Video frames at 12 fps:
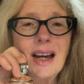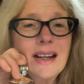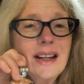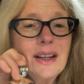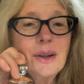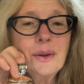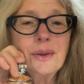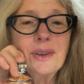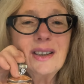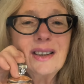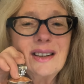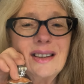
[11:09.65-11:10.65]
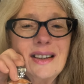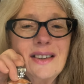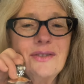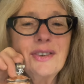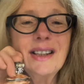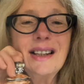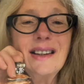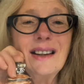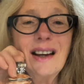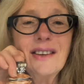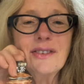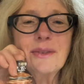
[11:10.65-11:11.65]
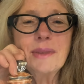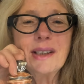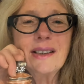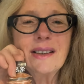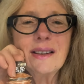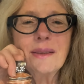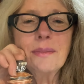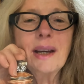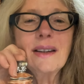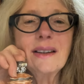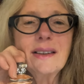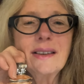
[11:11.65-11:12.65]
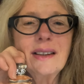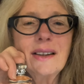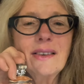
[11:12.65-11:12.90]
And I couldn't get, for the life of me, get it back in there.